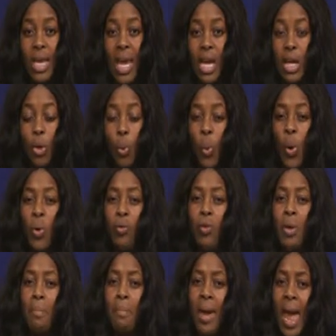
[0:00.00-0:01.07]
and will
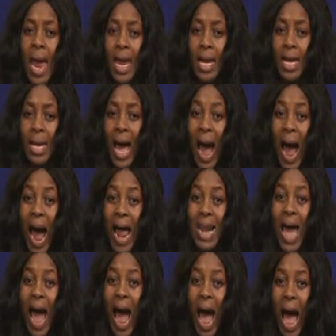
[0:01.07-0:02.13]
remain
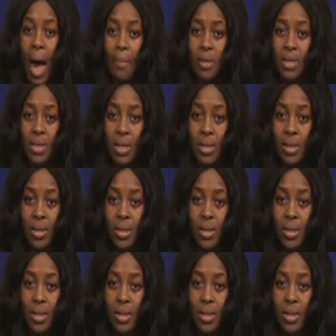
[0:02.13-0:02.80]
uninhabitable